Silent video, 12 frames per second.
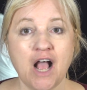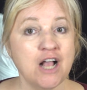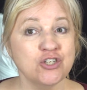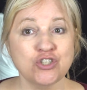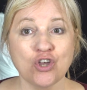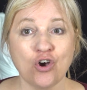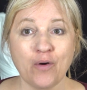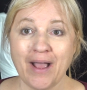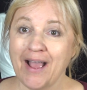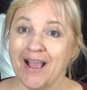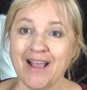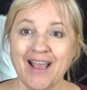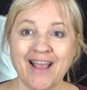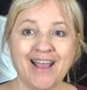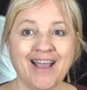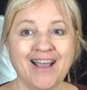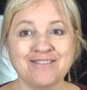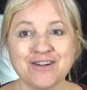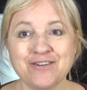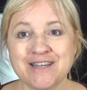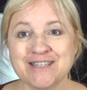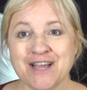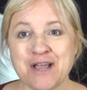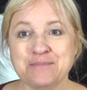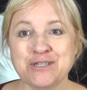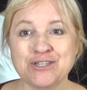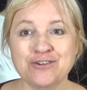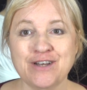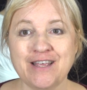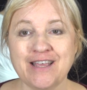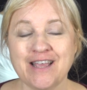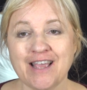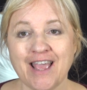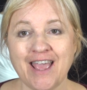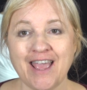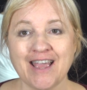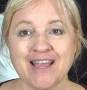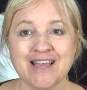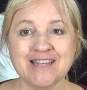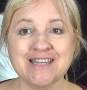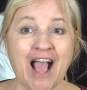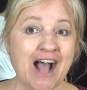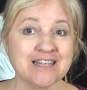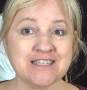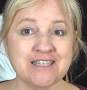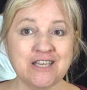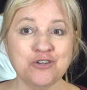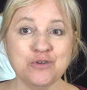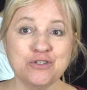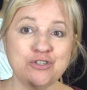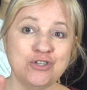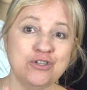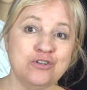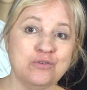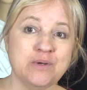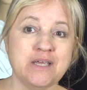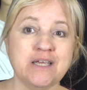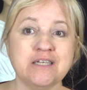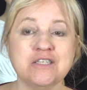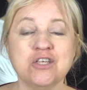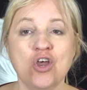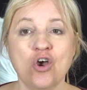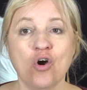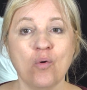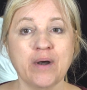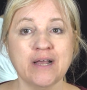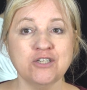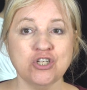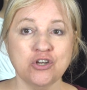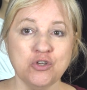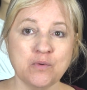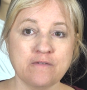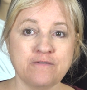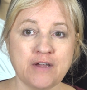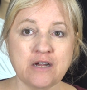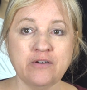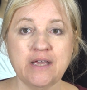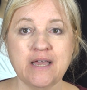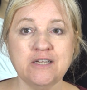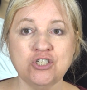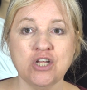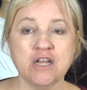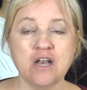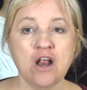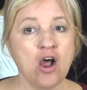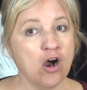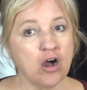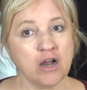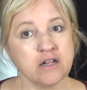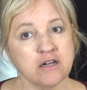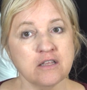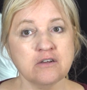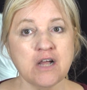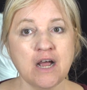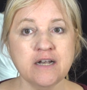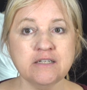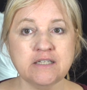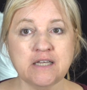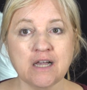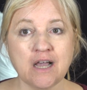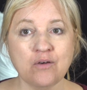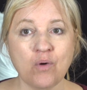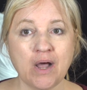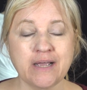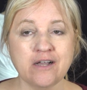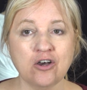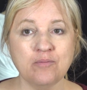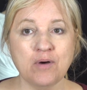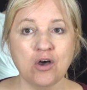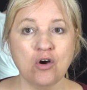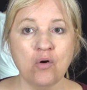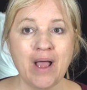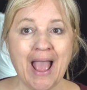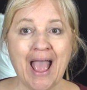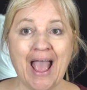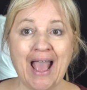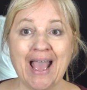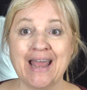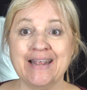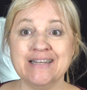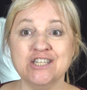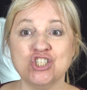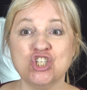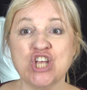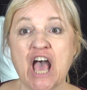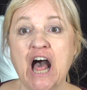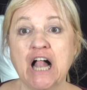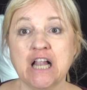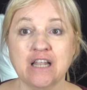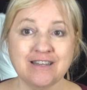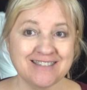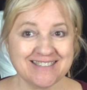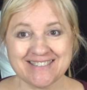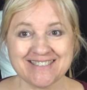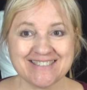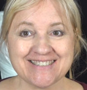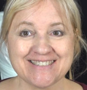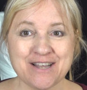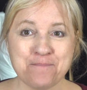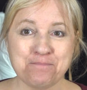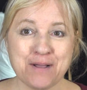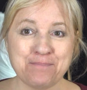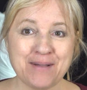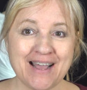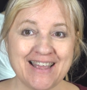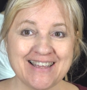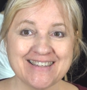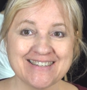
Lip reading: So have a great time shooting, and I'll see you in 2 weeks when I show you a variation on another kind of DIY gobo, adding a gel. Bye-bye.